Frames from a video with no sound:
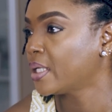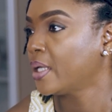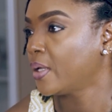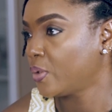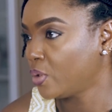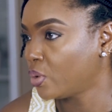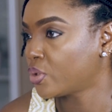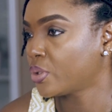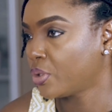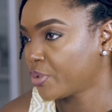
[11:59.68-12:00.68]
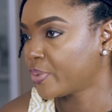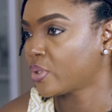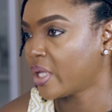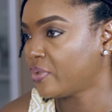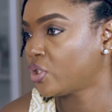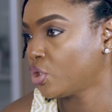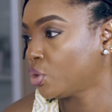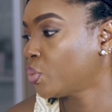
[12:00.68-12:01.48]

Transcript: Right. You go to the hospital, have your children.